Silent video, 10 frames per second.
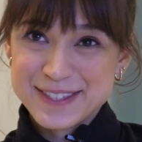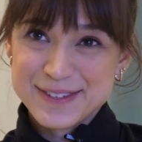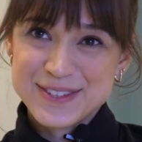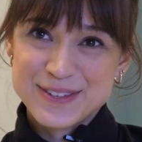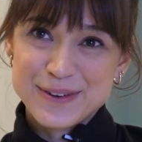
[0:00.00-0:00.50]

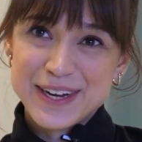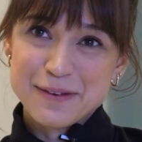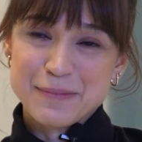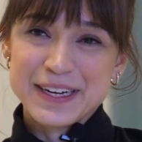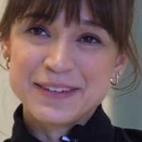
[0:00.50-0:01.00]
Rocío
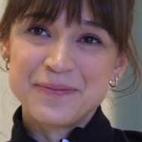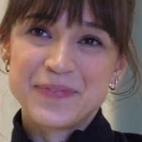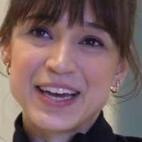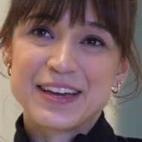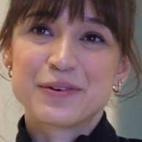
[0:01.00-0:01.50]
Alemán.
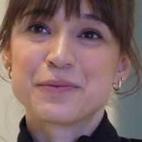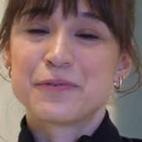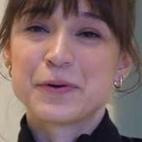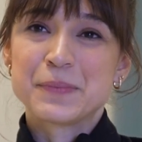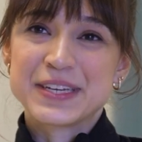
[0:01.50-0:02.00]
I come
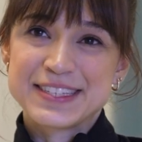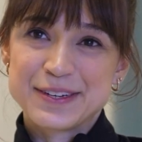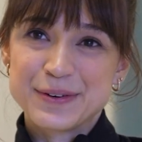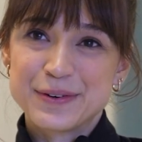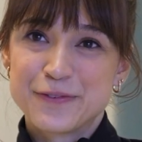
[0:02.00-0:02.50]
from
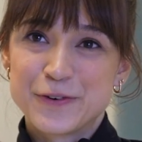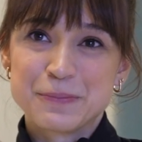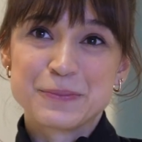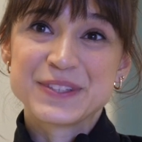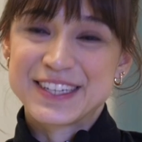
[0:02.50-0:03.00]
Mexico,
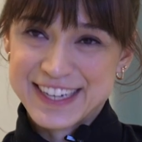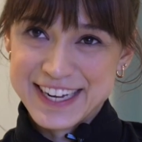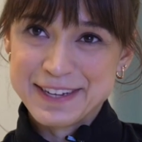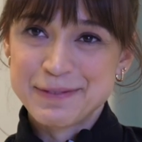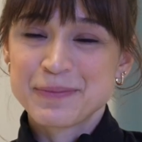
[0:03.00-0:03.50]
from
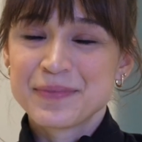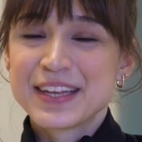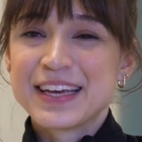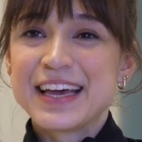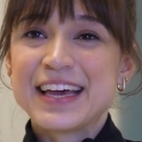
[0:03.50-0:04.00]
Monterrey.
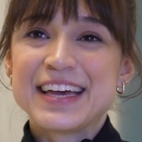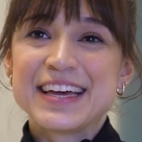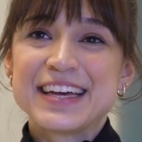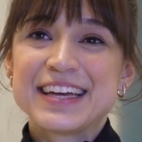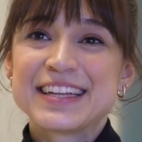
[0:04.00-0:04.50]

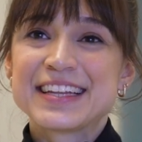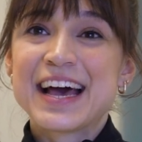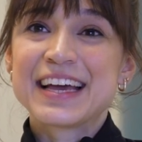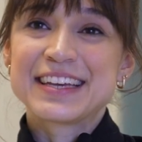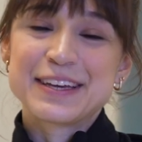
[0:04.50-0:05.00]
And
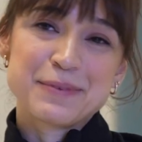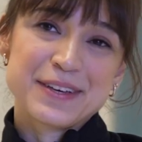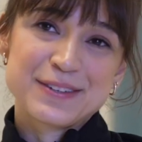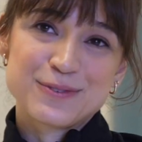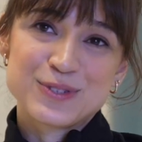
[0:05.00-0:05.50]
I came
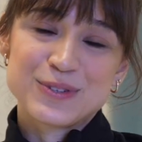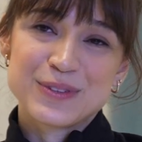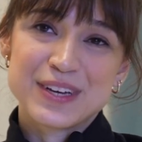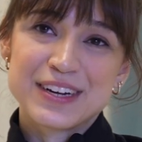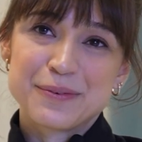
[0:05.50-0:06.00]
here to
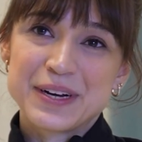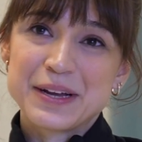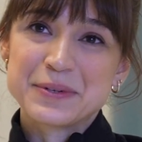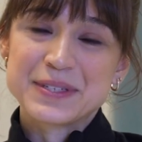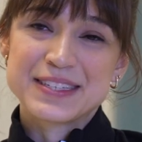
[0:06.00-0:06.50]
Stuttgart when
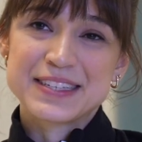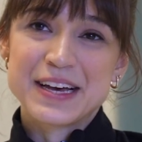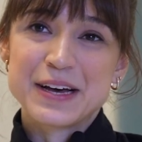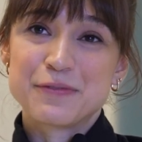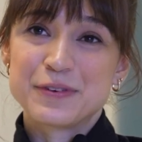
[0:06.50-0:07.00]
I was
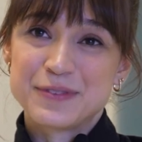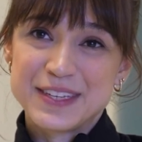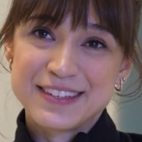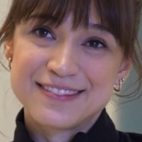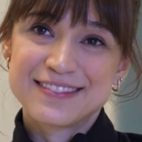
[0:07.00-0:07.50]

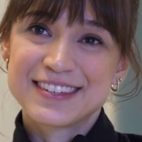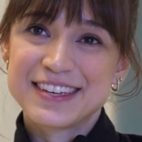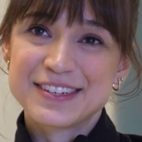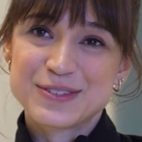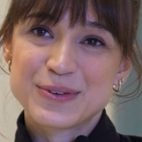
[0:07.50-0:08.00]
15
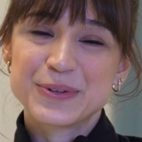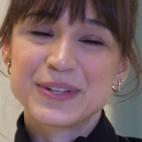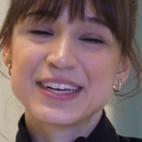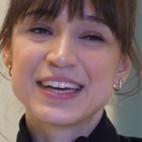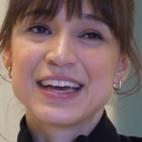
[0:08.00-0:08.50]
years
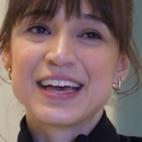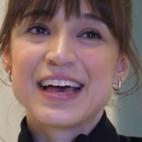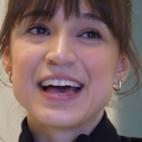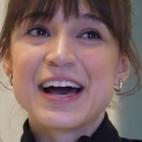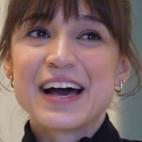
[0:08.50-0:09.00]
old.
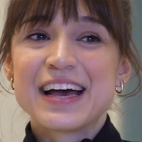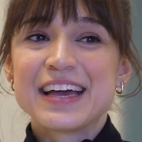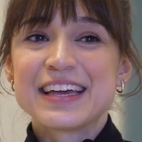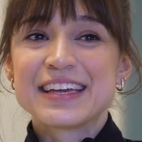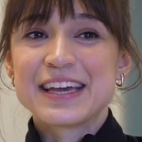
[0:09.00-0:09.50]

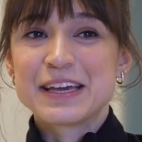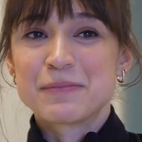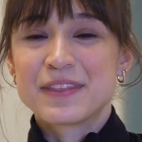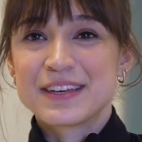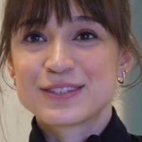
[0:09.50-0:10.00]
I
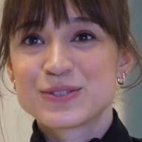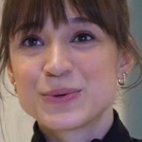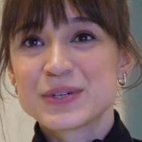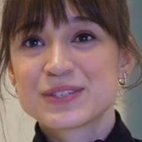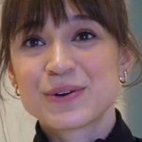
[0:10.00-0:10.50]
came thanks
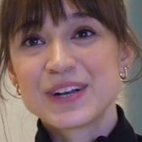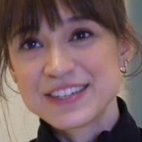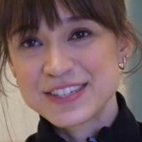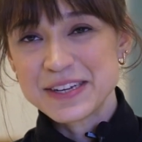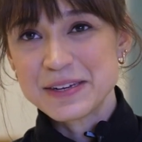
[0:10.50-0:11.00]
to a
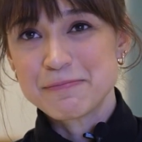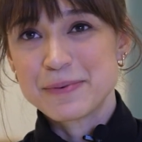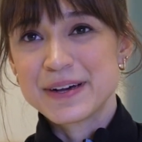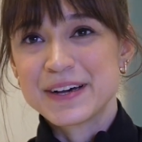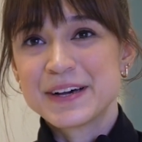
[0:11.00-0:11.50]
scholarship
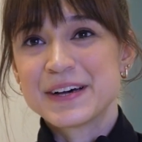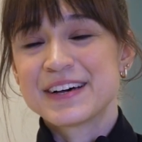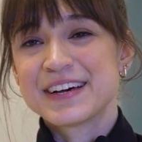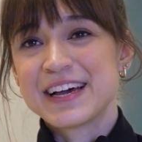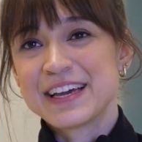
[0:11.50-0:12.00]

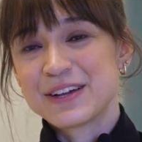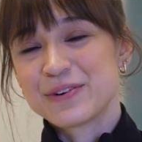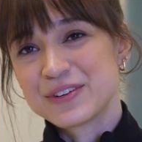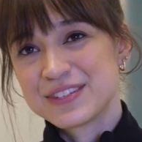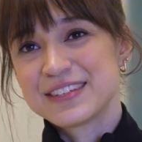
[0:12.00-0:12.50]
I
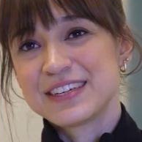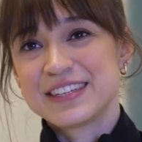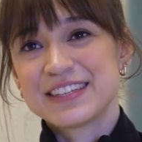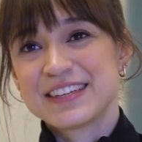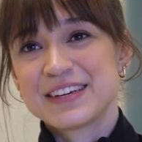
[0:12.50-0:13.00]
got
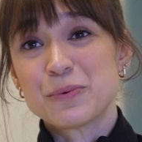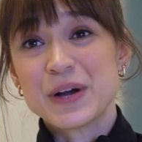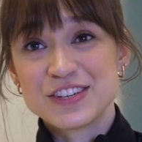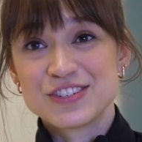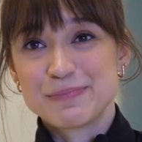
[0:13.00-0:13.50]
in the
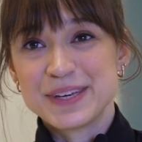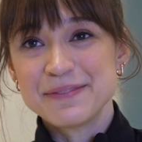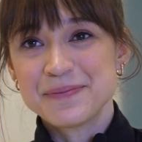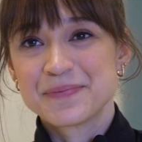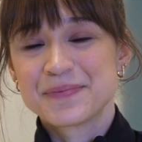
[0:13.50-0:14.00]

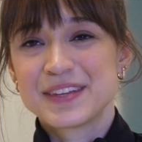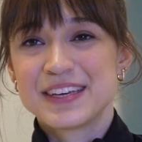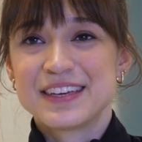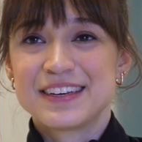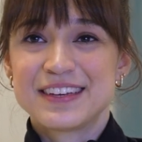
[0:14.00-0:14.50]
YGP
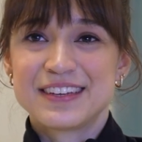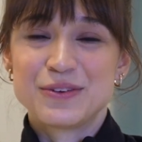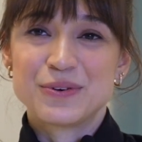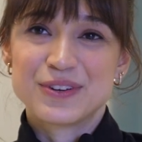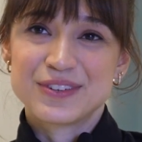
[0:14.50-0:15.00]
in
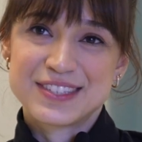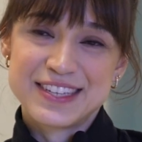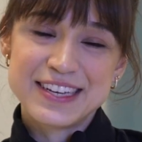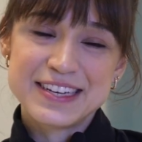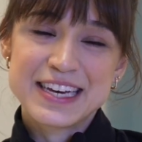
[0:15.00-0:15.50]
New York
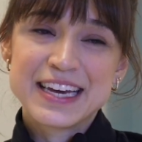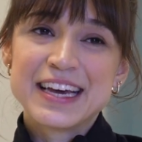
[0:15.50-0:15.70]
City.